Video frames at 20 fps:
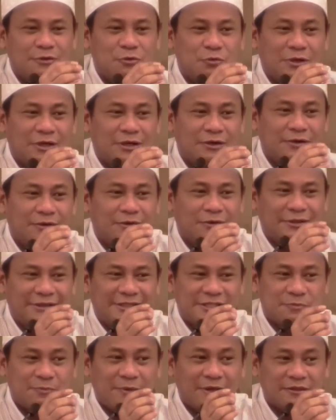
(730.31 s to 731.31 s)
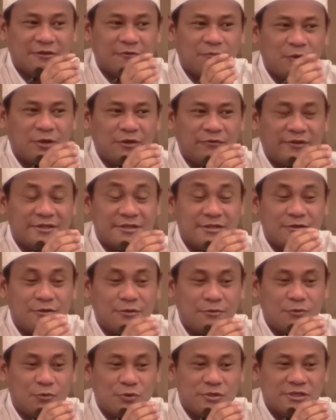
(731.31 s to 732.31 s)
who are in this path of
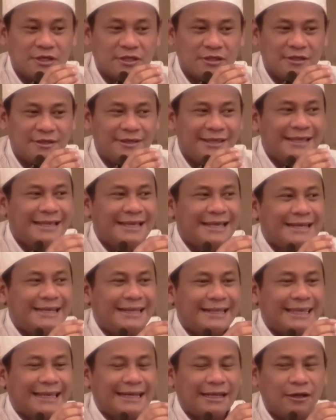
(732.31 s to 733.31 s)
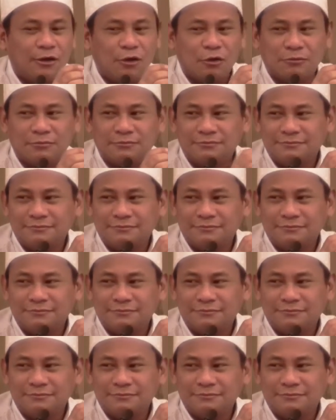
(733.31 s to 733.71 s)
purification, know each other, they get along.